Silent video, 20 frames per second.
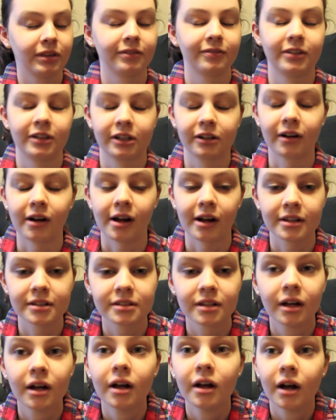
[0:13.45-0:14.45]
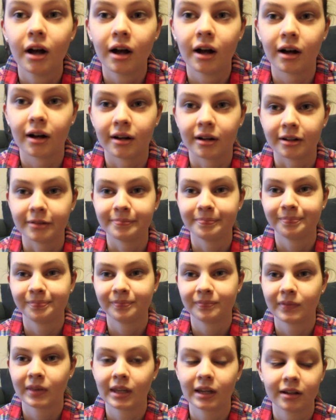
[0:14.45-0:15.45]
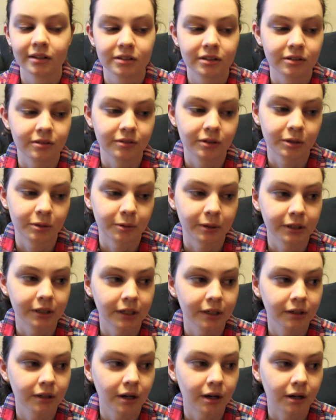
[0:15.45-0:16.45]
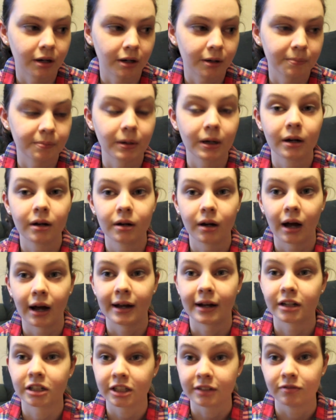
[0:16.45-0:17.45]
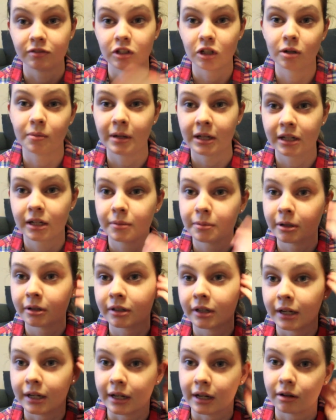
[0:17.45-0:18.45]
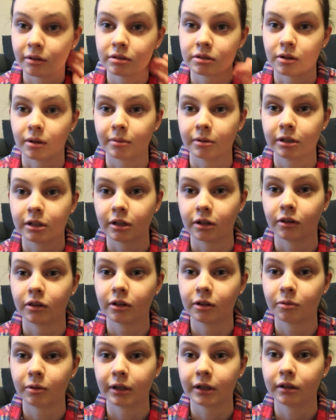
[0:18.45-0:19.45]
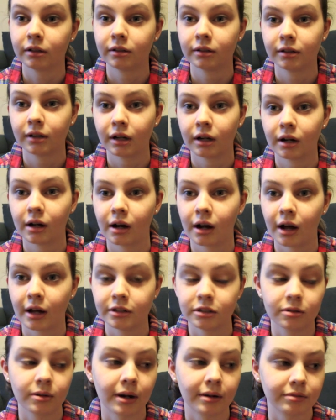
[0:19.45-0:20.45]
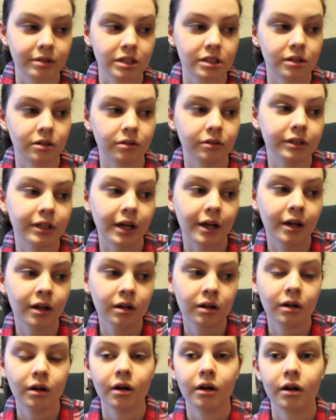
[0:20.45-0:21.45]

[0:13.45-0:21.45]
for class. So if you're wondering, I actually have no makeup on right now, so I'm going to go through what I do every single day.